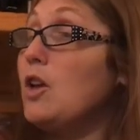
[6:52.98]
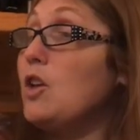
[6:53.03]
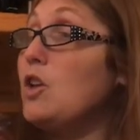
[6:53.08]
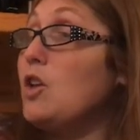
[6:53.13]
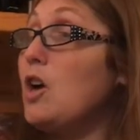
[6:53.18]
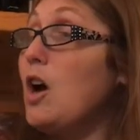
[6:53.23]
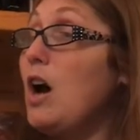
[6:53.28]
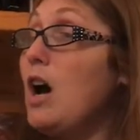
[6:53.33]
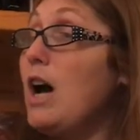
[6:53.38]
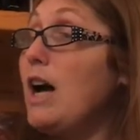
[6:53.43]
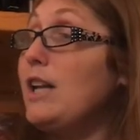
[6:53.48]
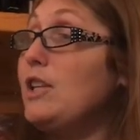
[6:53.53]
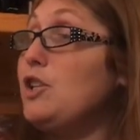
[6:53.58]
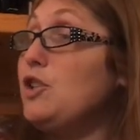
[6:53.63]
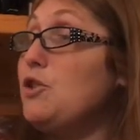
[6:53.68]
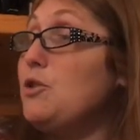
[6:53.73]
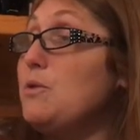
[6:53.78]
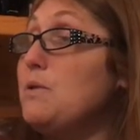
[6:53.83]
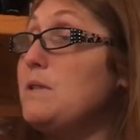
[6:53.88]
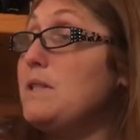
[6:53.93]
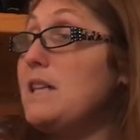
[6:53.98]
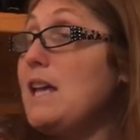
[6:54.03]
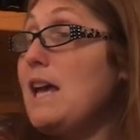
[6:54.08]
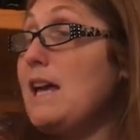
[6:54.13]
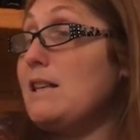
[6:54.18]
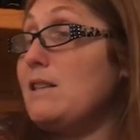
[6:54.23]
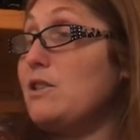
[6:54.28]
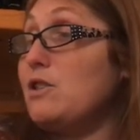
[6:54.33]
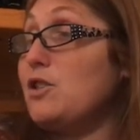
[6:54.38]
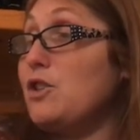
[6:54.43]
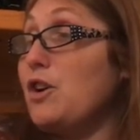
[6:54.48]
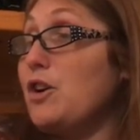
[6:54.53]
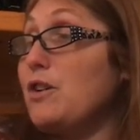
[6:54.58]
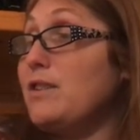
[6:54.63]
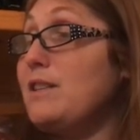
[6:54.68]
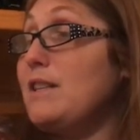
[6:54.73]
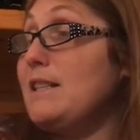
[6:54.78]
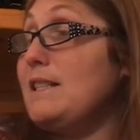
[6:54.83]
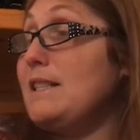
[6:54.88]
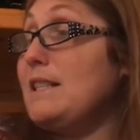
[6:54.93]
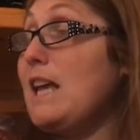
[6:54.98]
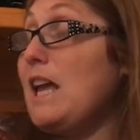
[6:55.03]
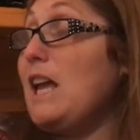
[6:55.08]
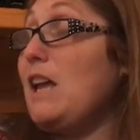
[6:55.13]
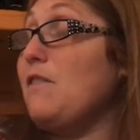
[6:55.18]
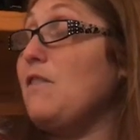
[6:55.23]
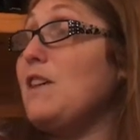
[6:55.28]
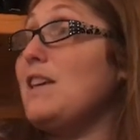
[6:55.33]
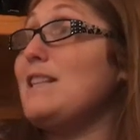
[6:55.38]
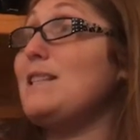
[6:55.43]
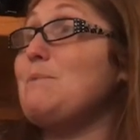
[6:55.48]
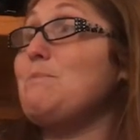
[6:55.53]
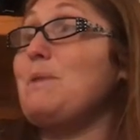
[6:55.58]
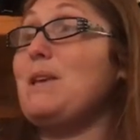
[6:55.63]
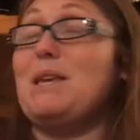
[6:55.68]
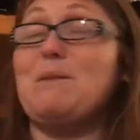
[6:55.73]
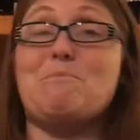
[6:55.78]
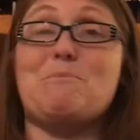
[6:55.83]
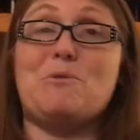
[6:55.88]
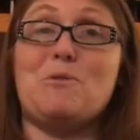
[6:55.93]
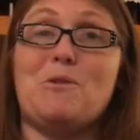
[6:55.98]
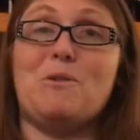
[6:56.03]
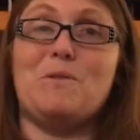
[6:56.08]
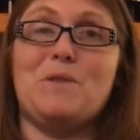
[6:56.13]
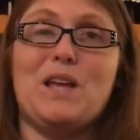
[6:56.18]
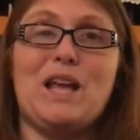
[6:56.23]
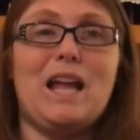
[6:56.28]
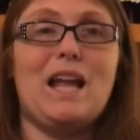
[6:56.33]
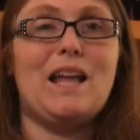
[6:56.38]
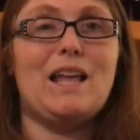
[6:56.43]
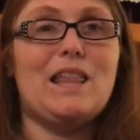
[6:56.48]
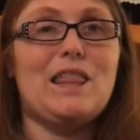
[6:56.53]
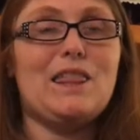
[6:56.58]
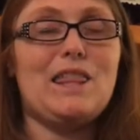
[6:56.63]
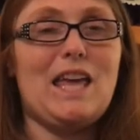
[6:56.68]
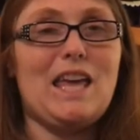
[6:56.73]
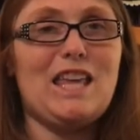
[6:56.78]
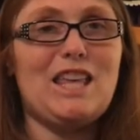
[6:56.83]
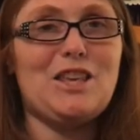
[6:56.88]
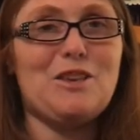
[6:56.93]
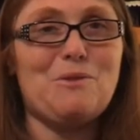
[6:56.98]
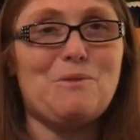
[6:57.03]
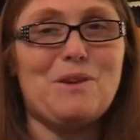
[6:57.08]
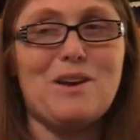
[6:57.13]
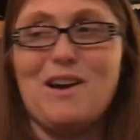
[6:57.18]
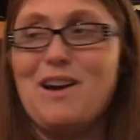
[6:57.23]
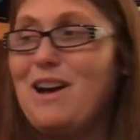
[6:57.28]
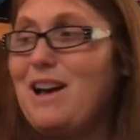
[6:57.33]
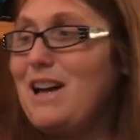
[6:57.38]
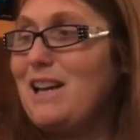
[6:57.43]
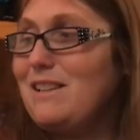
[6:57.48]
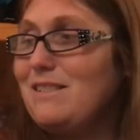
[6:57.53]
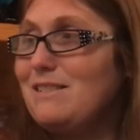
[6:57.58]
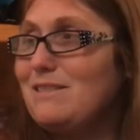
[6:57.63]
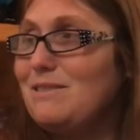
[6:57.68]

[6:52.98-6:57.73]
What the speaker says: God used Esther to save his people. Thank you, God.